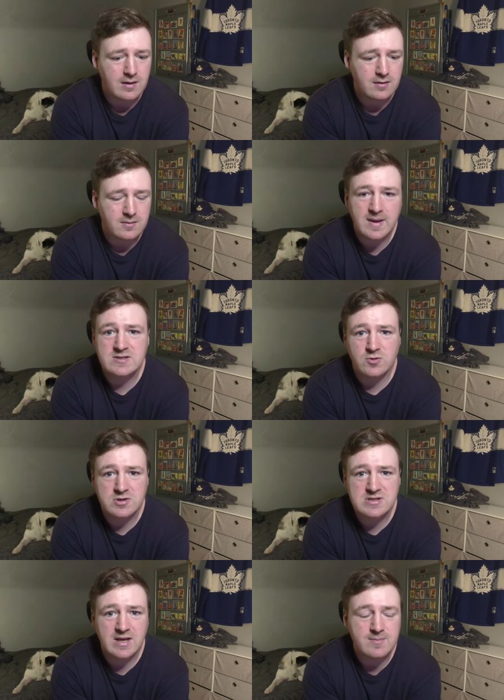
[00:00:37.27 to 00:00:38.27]
men's
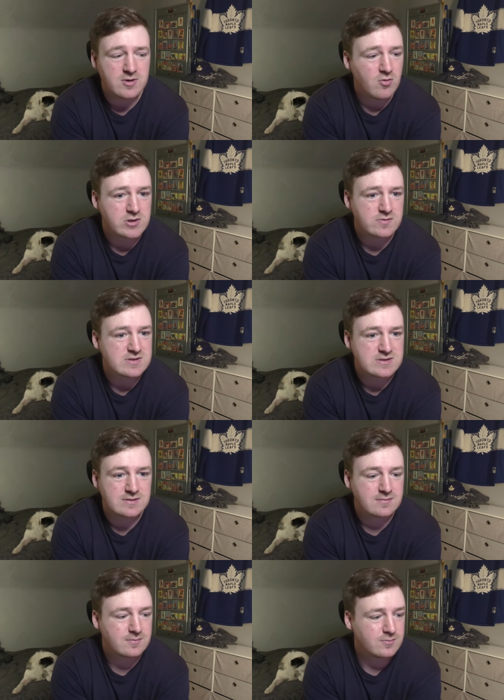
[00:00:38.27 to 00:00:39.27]
Origin Game 2, which was,
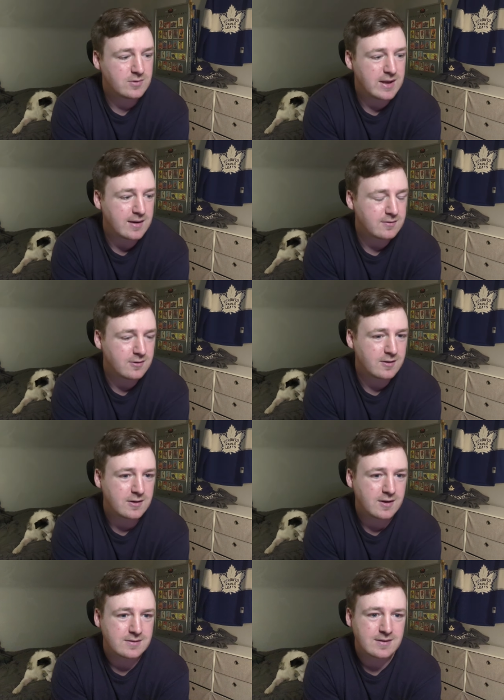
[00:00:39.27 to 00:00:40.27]
yeah, it's
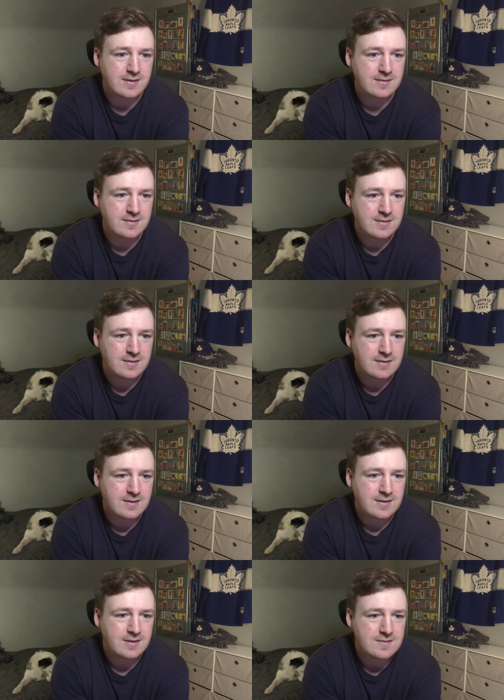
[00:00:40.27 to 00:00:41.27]
an
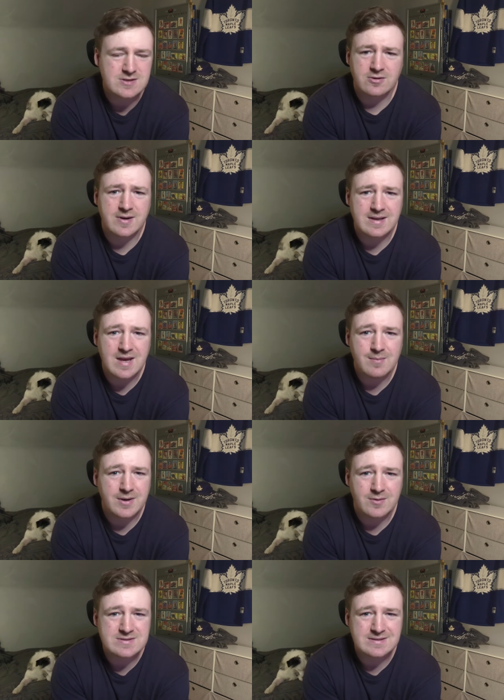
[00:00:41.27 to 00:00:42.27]
alright game, but
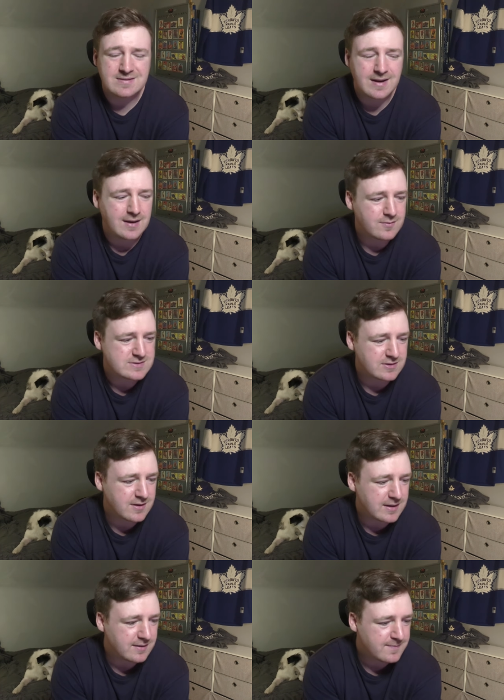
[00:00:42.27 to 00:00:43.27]
it wasn't
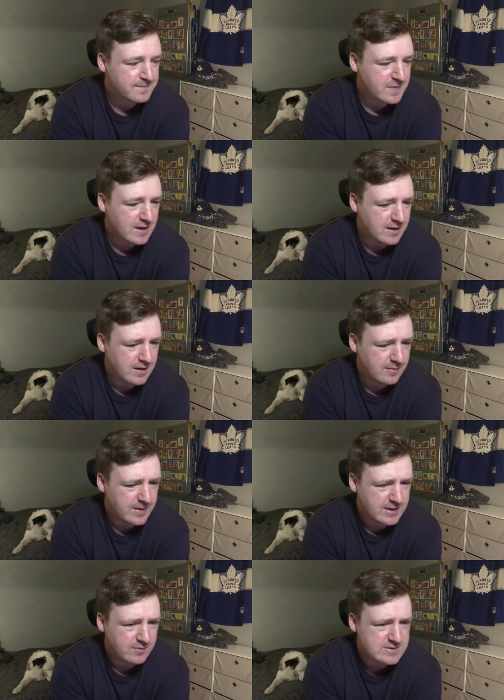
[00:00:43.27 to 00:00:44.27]
great.
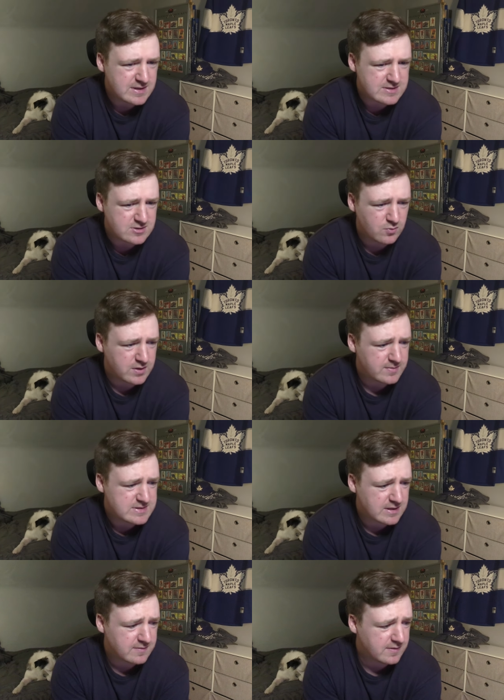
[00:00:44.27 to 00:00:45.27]
Anyways, yeah, so we're gonna be
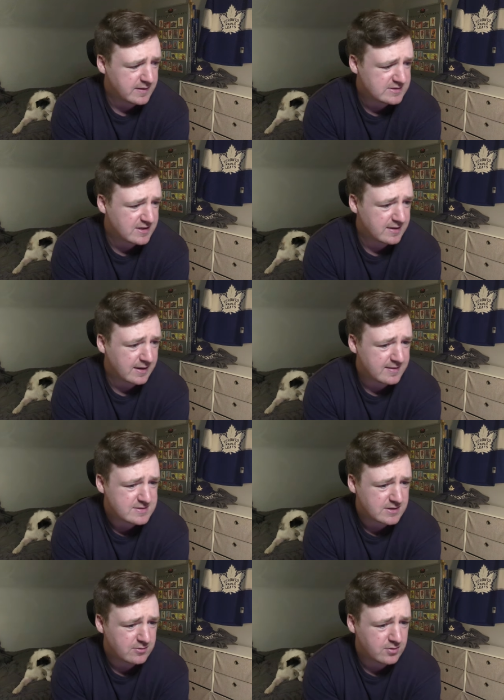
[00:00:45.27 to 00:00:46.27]
checking the extended
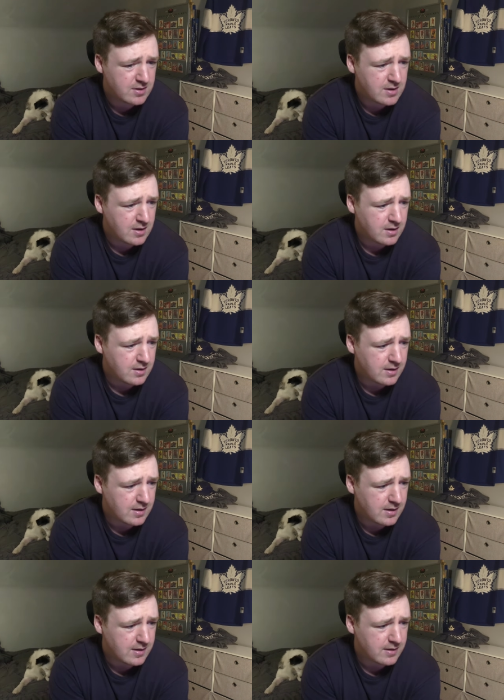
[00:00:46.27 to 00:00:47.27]
highlights out.
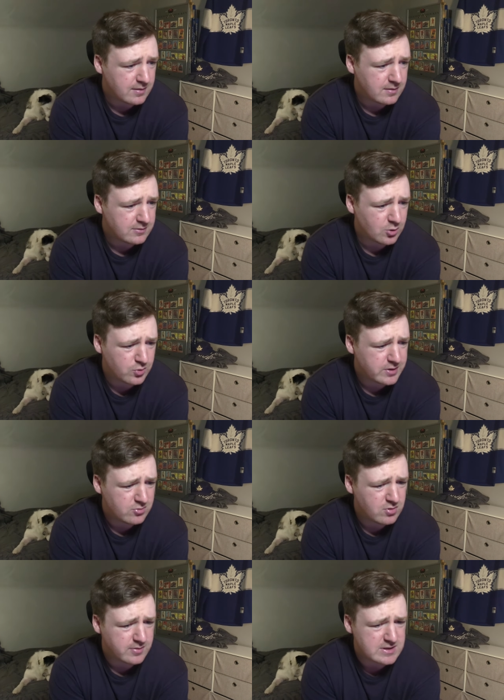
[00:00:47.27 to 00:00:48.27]
Don't really
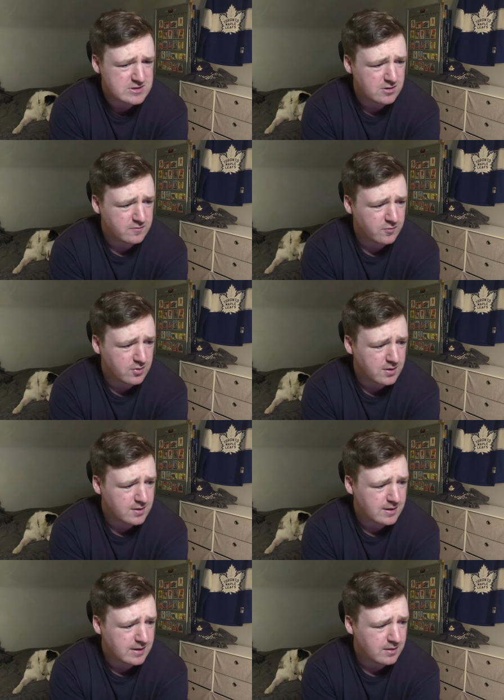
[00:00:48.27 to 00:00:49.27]
know who I want to cheer for.